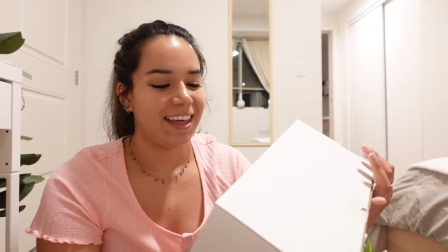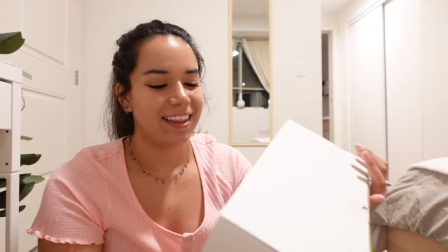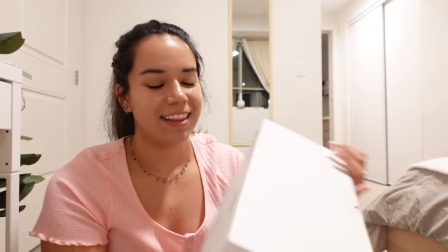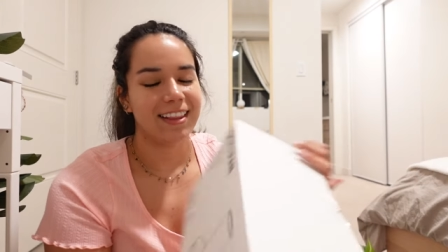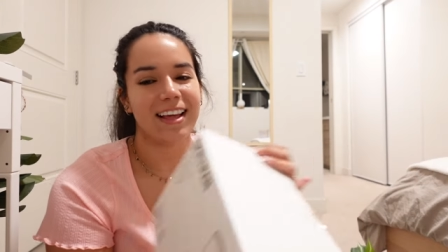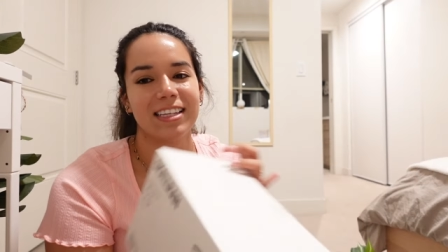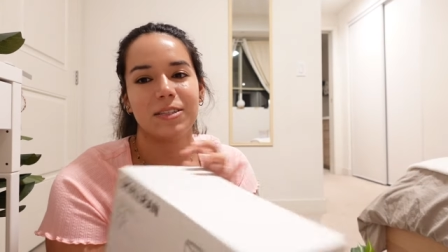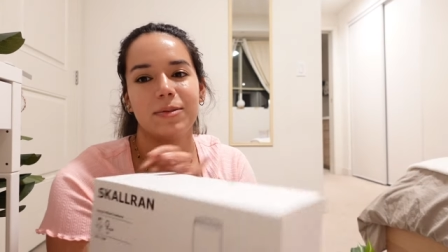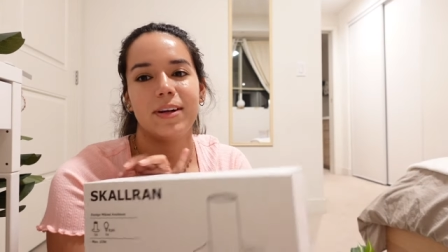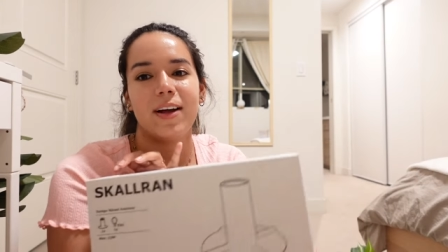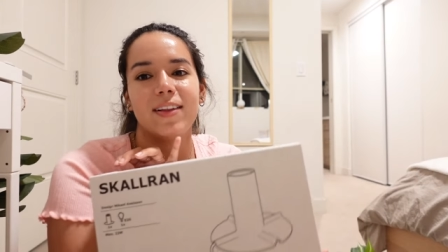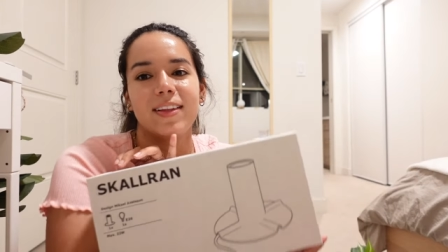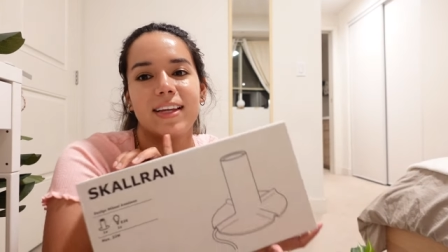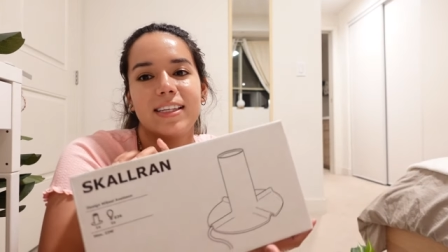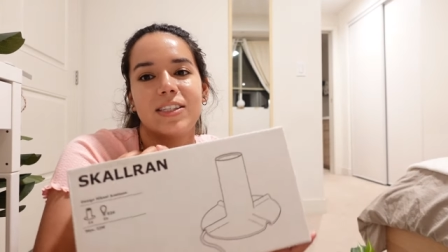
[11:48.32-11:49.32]
and then last but
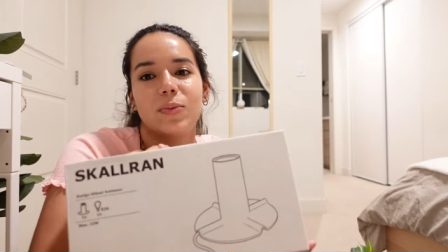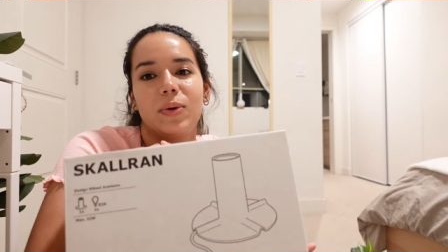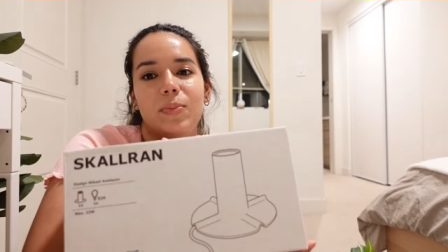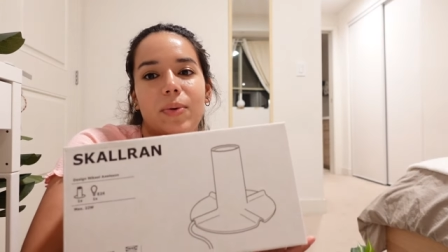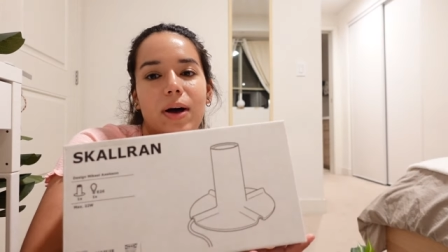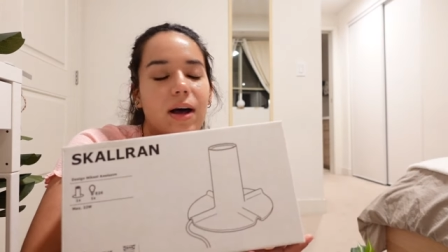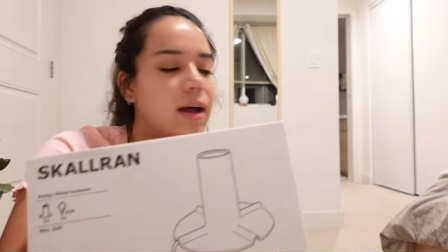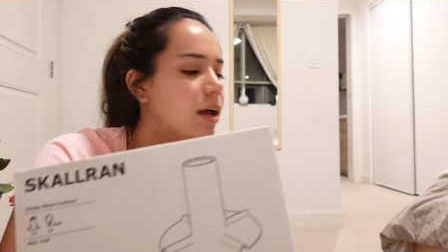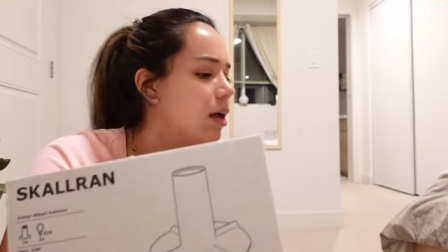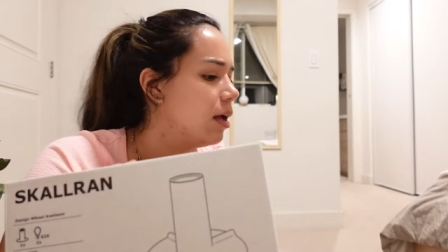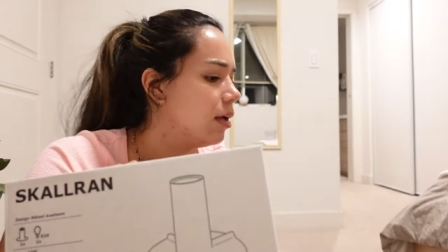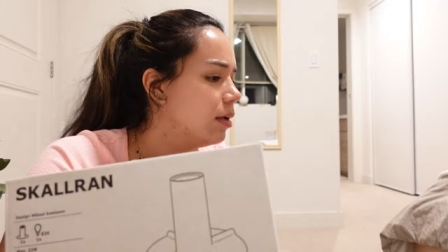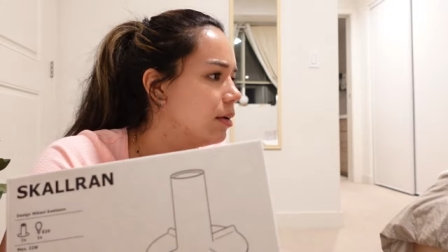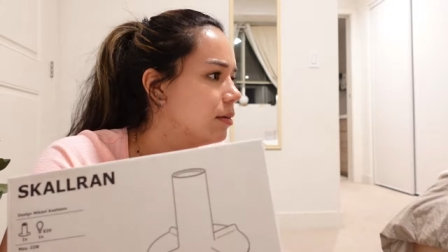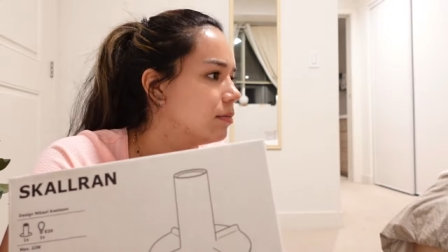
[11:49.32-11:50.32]
not least, we bought,
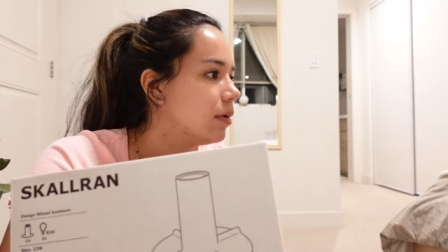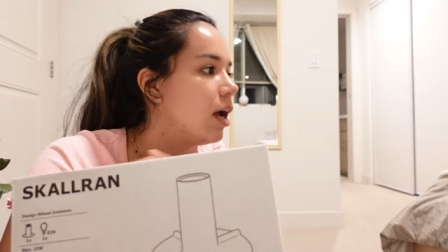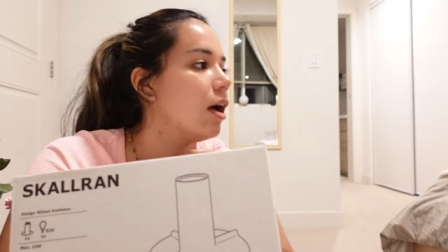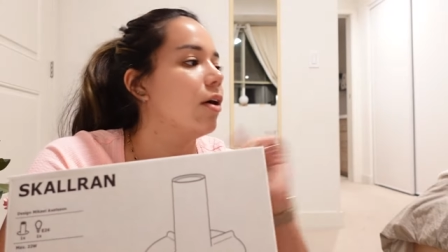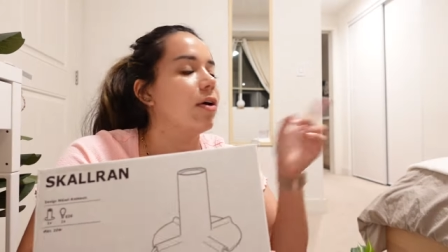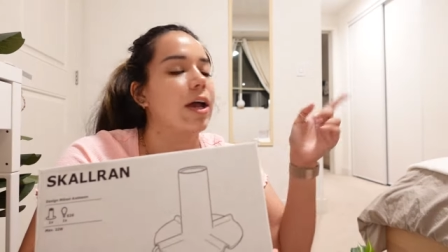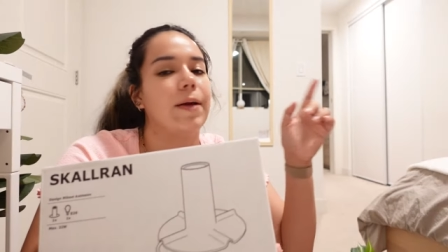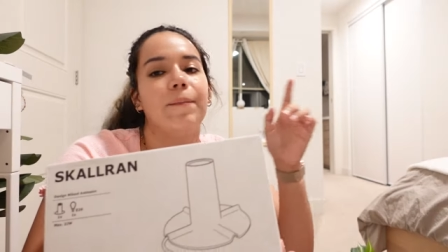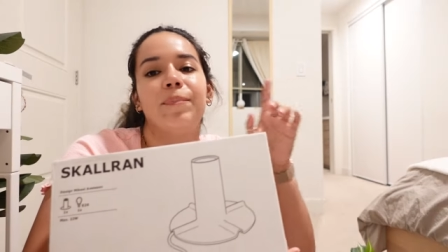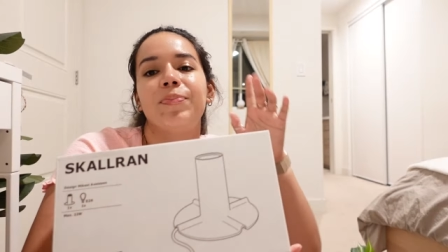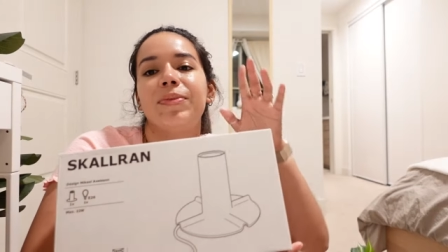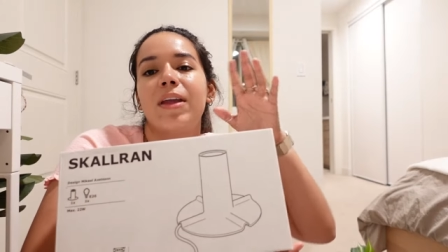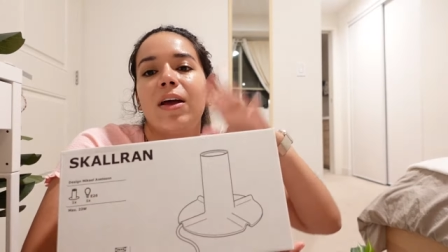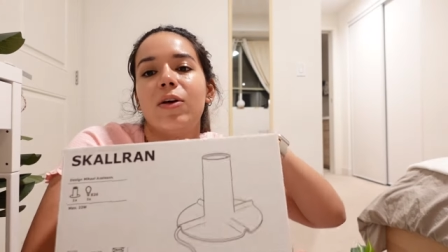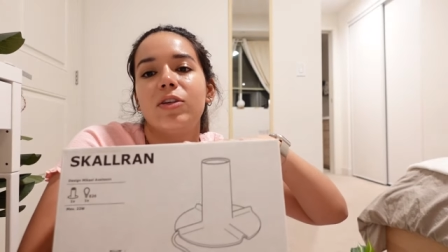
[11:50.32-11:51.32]
oh, okay.
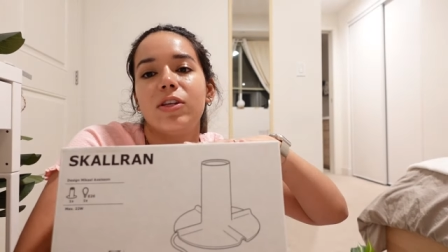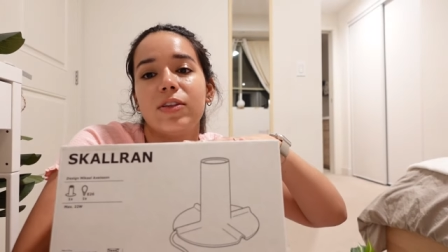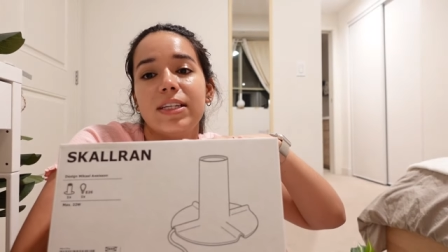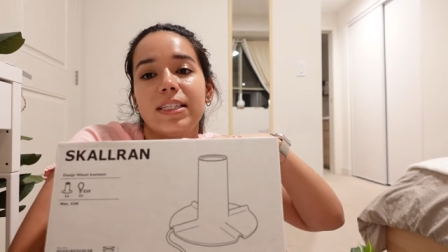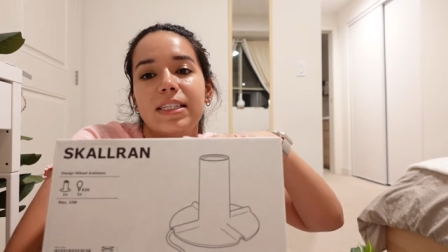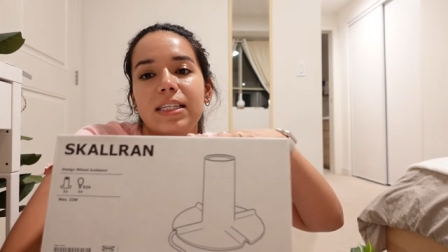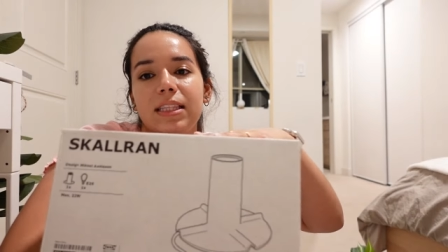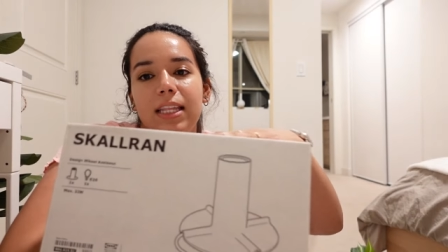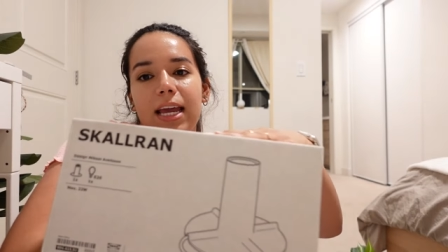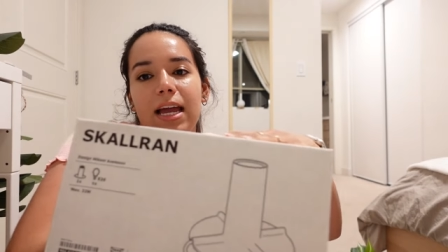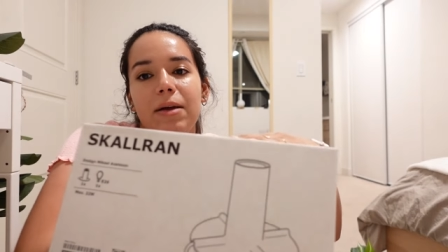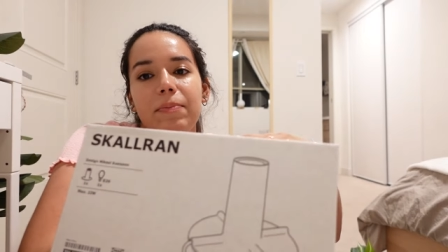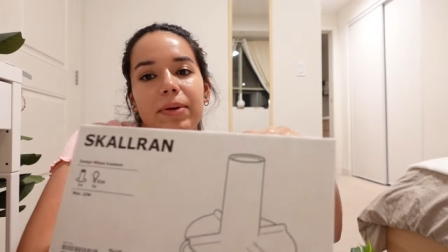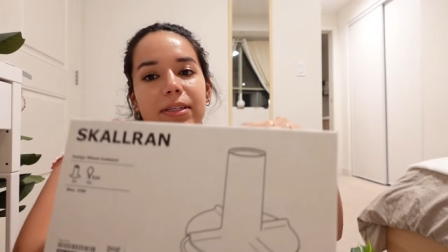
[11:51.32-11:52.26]
So this is a lamp.